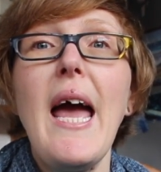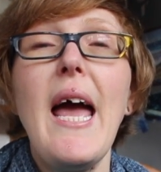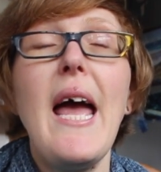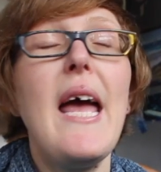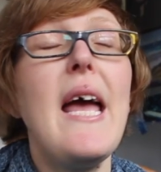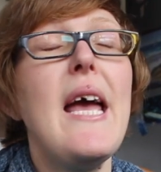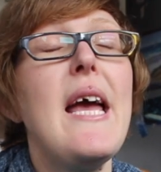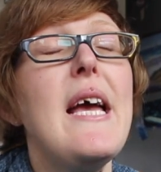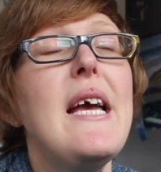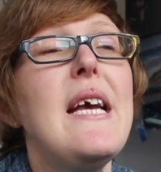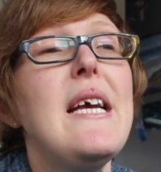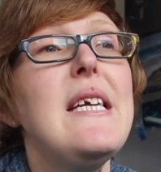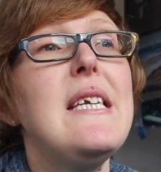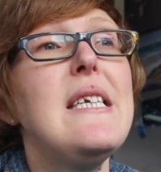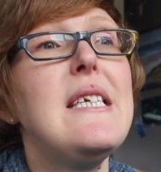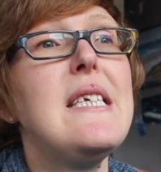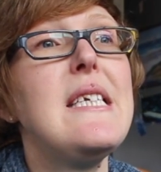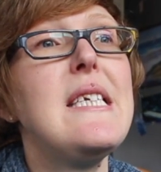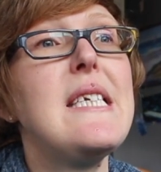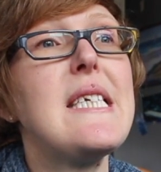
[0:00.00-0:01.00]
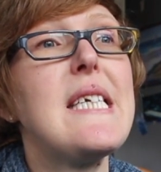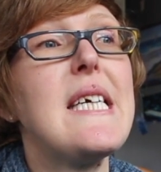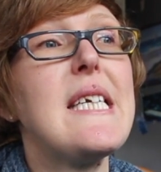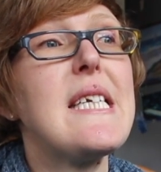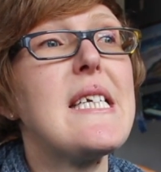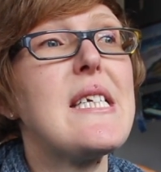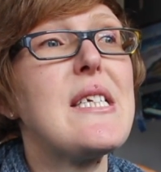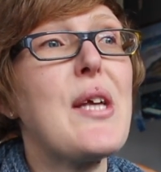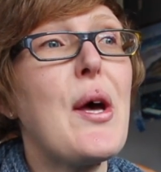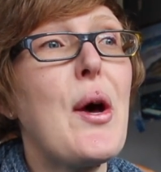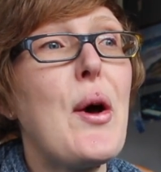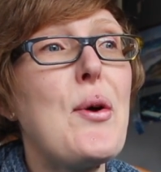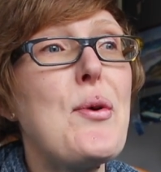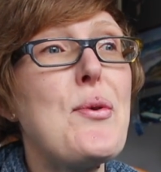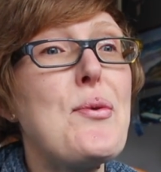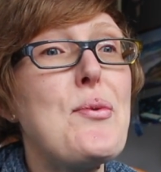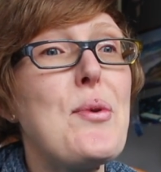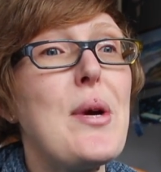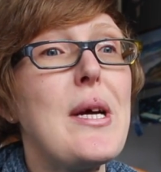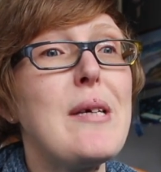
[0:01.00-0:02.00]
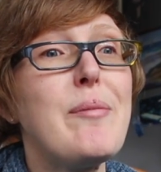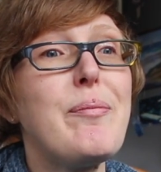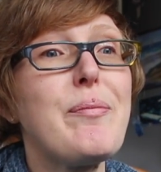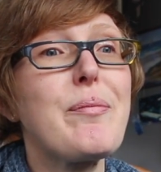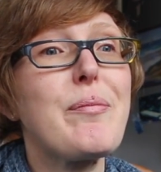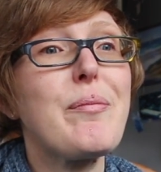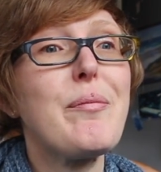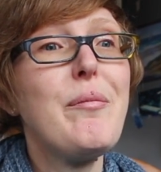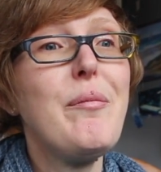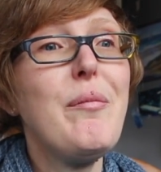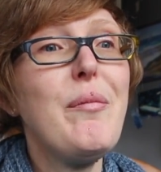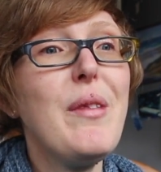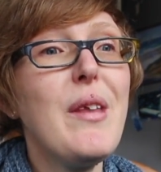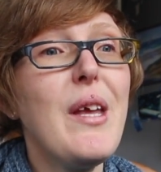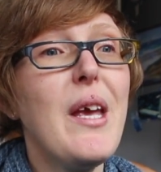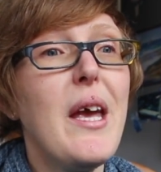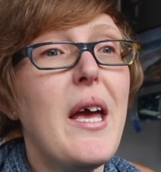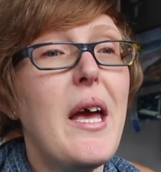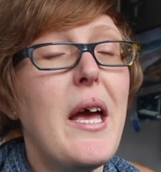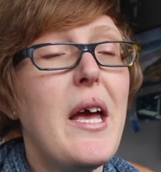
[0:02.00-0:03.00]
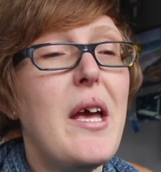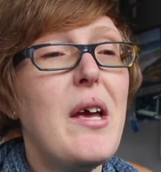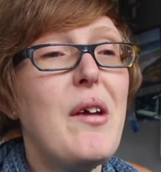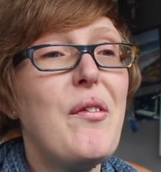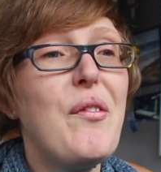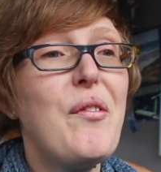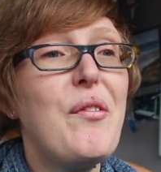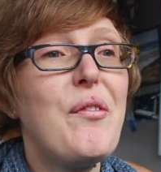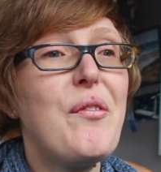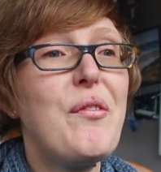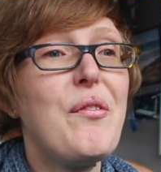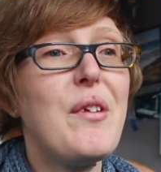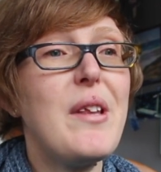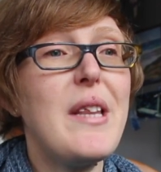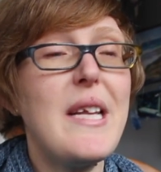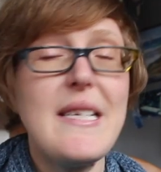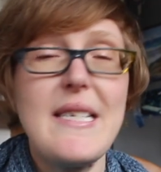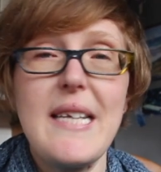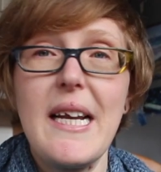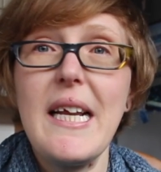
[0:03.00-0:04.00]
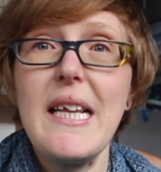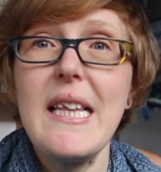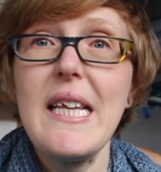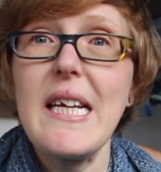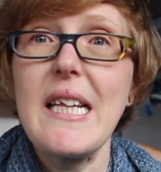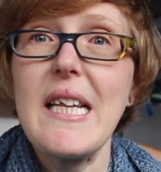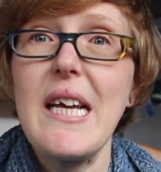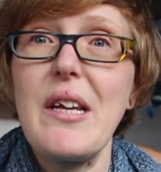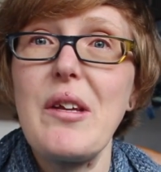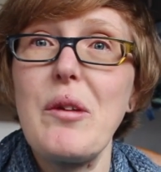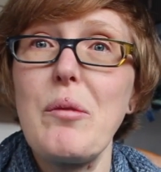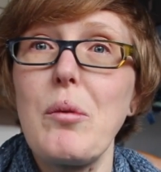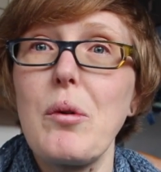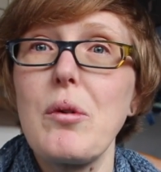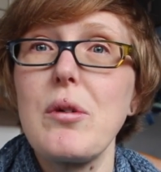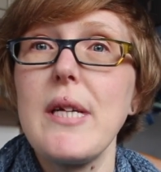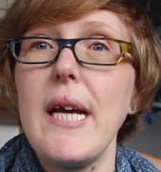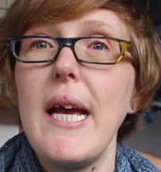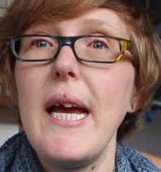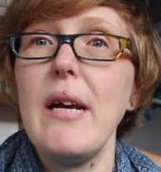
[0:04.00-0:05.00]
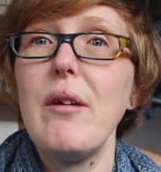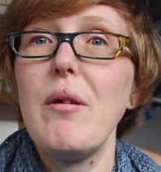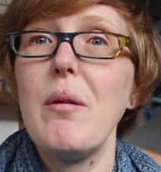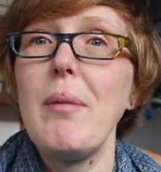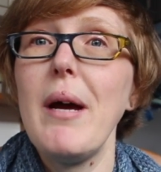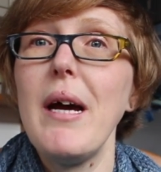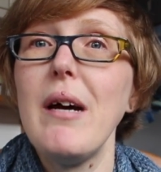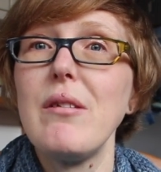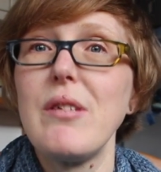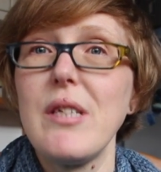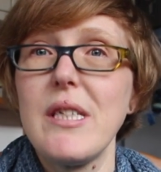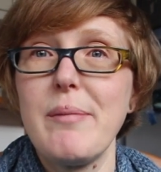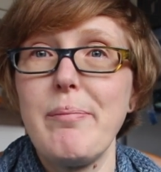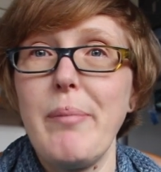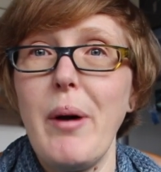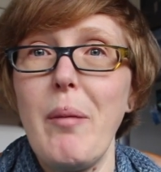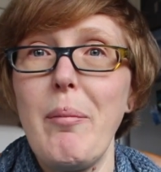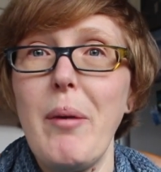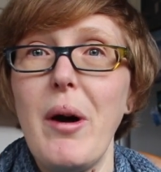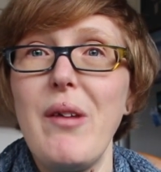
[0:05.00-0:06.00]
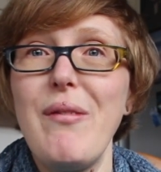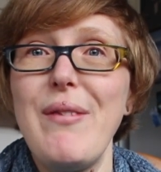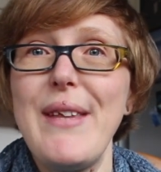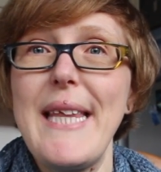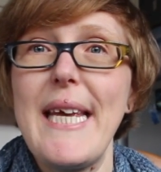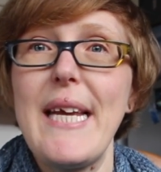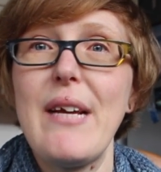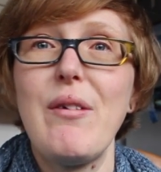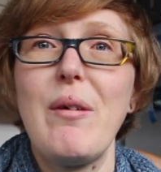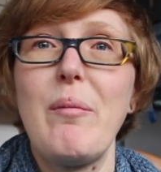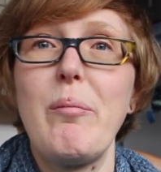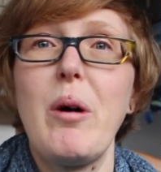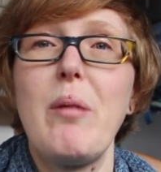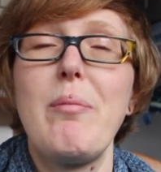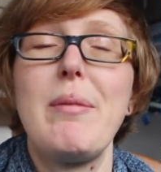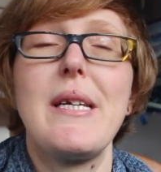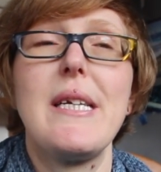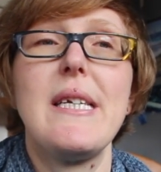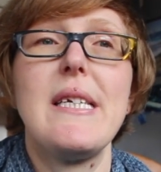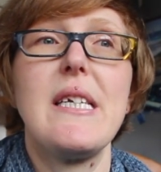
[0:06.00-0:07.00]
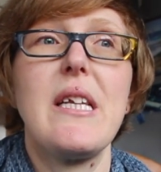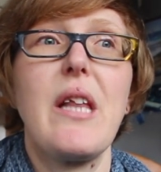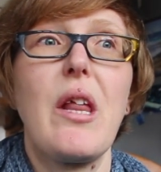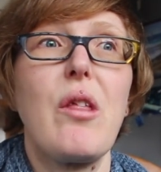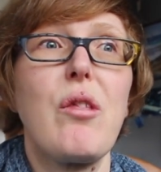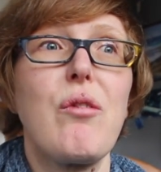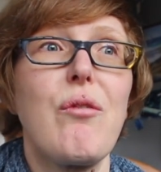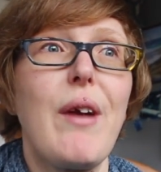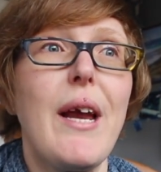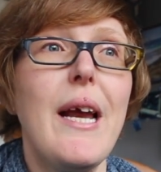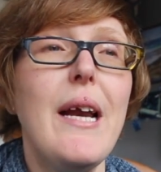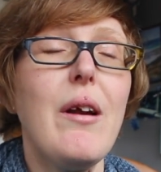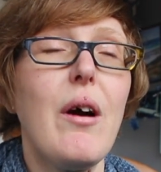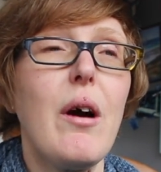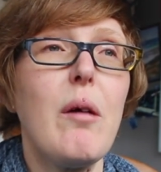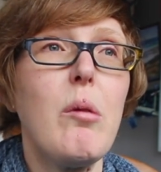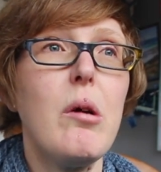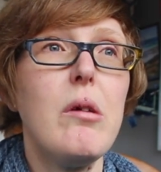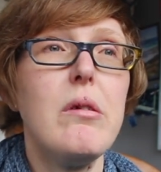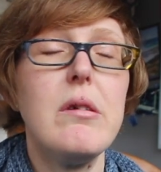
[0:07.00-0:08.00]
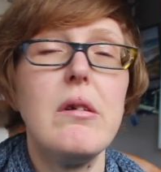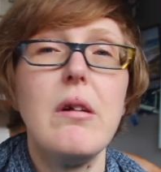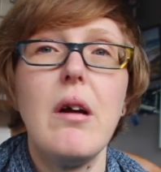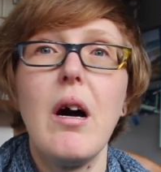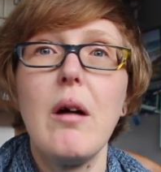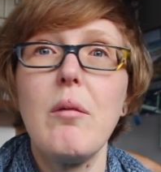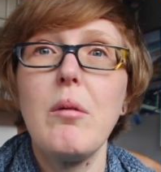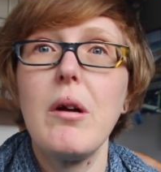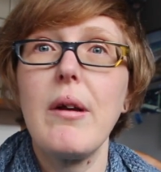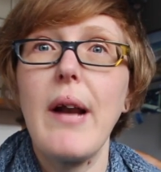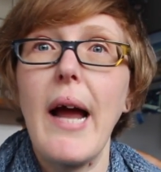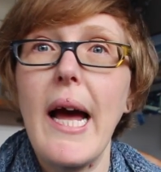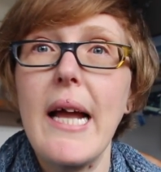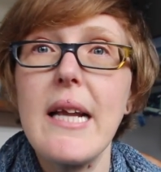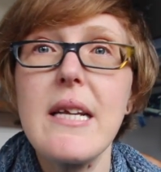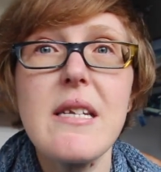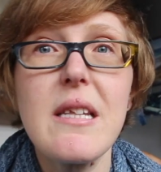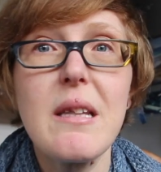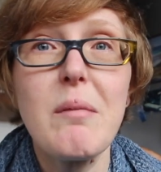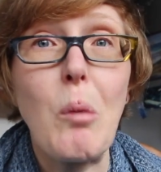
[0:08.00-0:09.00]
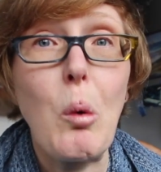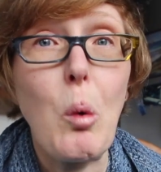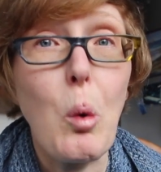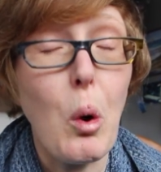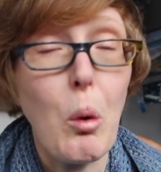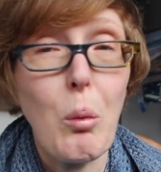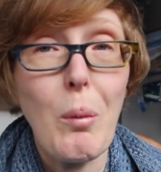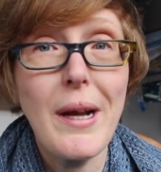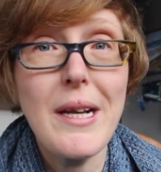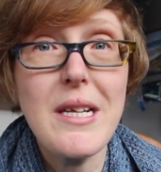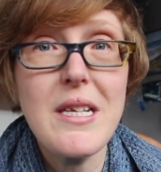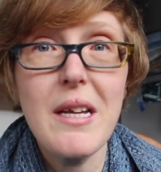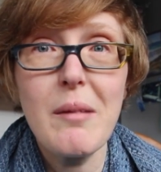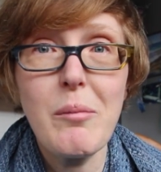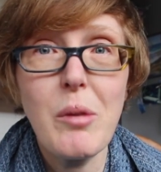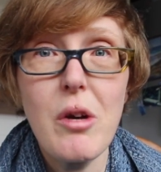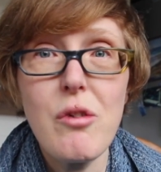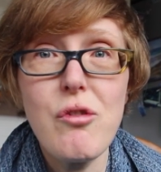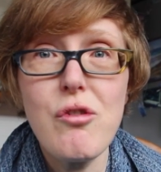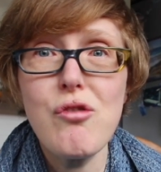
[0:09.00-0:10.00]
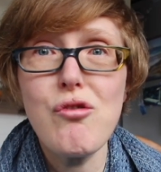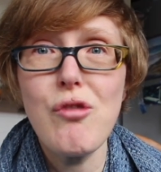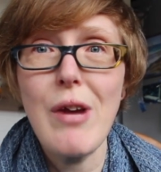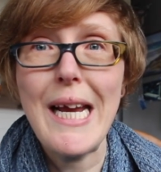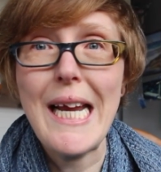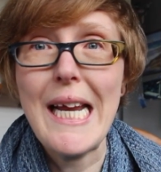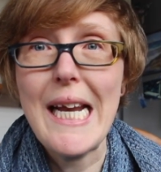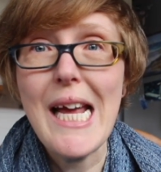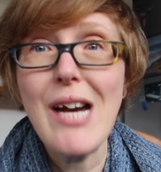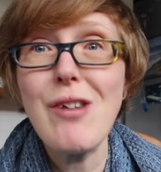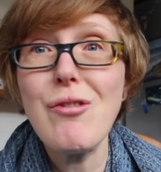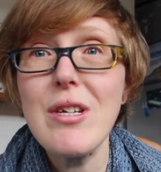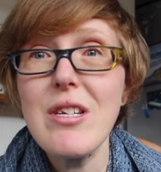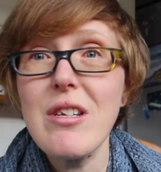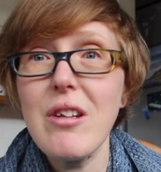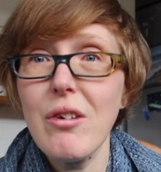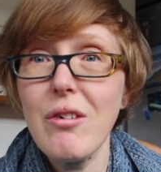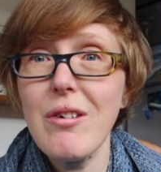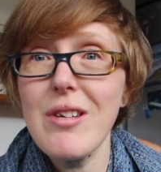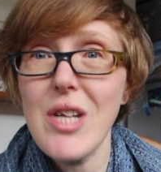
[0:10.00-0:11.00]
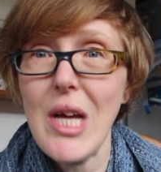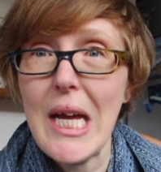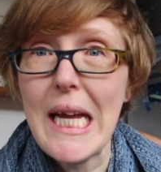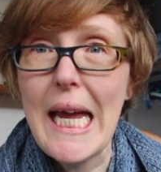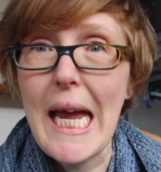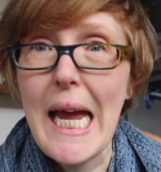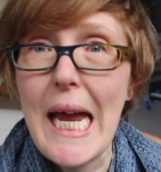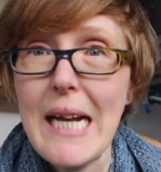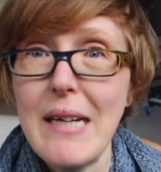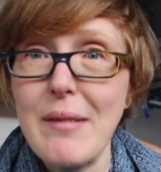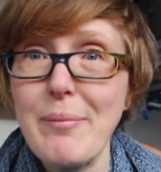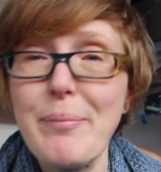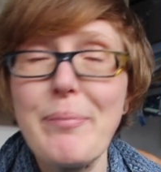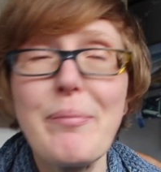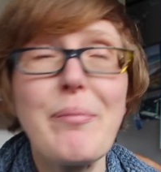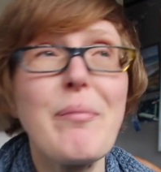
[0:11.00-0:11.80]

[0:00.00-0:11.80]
and so if there's anything that you want to hear about, just pop over there and pop it into the thread. I won't answer them all at once. I'm going to drag it out as long as I can.